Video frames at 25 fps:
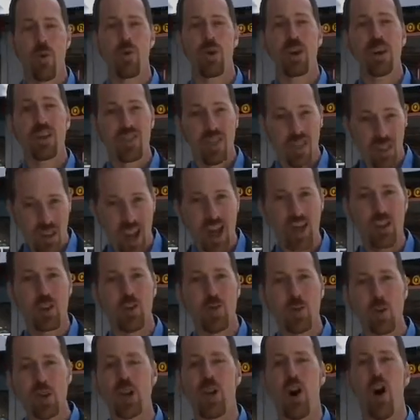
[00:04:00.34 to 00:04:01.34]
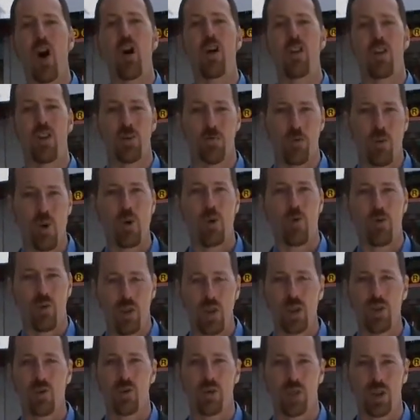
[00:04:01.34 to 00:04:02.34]
more easily and you recall them more
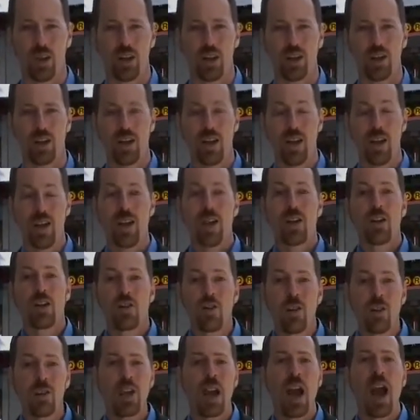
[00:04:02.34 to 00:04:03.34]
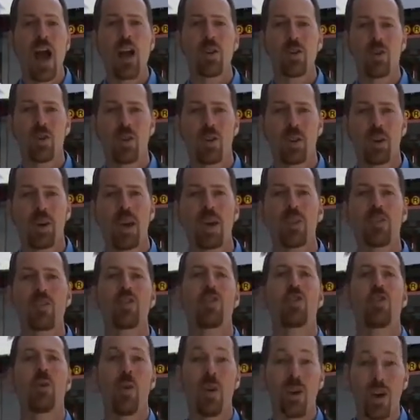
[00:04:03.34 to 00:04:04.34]
frequently. So the odds are
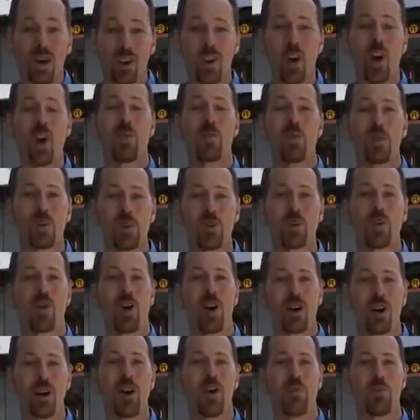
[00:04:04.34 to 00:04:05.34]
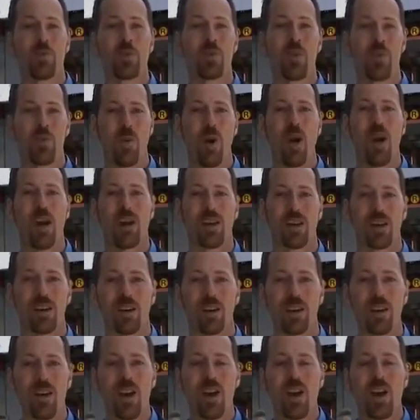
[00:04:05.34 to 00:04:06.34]
against you when a garbage truck comes your way.
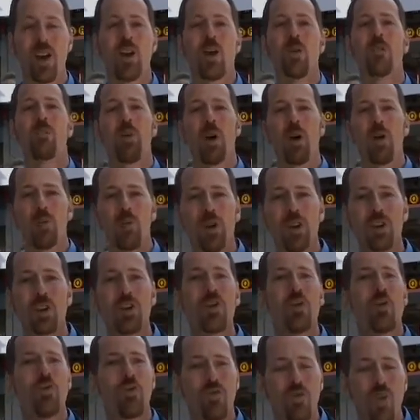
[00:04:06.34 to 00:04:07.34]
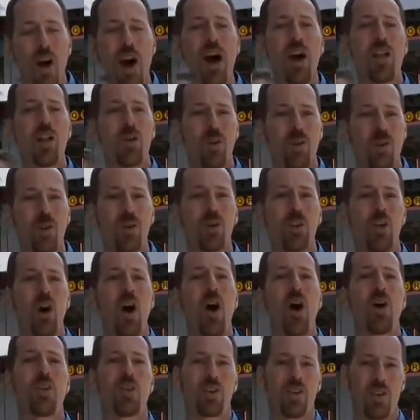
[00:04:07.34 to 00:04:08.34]
But when you follow the
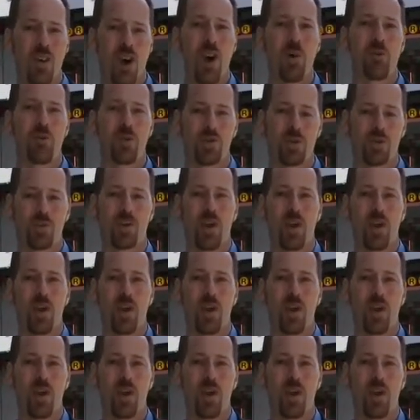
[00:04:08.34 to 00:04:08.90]
law of the garbage